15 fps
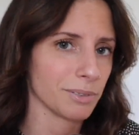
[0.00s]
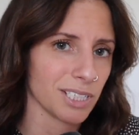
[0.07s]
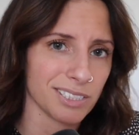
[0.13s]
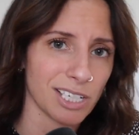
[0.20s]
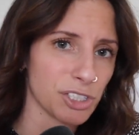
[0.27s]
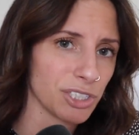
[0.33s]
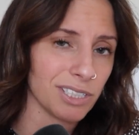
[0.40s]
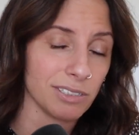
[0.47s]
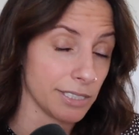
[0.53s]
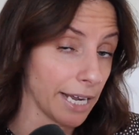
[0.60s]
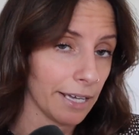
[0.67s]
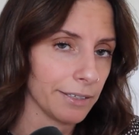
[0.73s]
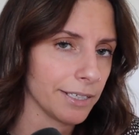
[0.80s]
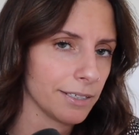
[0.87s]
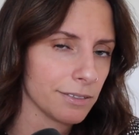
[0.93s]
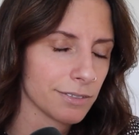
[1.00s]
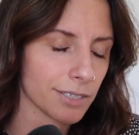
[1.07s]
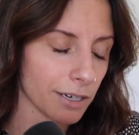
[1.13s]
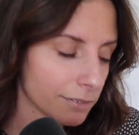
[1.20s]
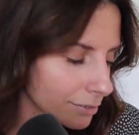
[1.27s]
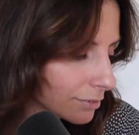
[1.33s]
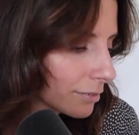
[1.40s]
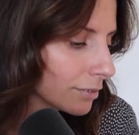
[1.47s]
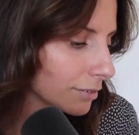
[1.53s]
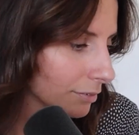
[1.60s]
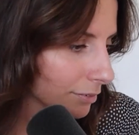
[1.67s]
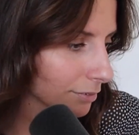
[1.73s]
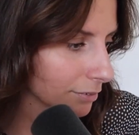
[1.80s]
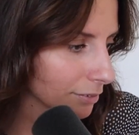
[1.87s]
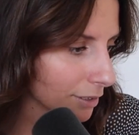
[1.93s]
essentially daily, so
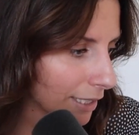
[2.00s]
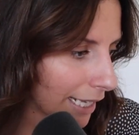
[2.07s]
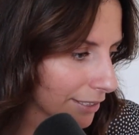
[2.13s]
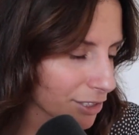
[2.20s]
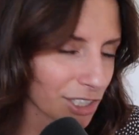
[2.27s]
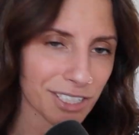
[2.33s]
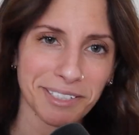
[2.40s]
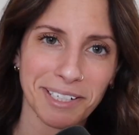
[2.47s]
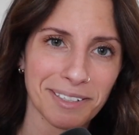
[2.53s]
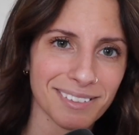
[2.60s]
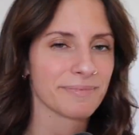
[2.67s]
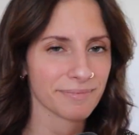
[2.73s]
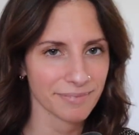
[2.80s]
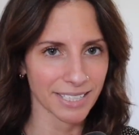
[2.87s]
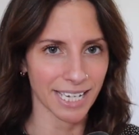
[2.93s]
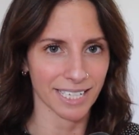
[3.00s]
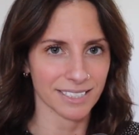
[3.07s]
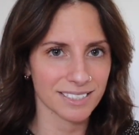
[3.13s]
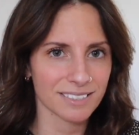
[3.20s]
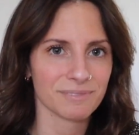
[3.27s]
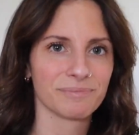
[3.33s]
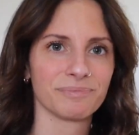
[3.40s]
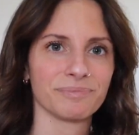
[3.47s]
that's good too. Thanks.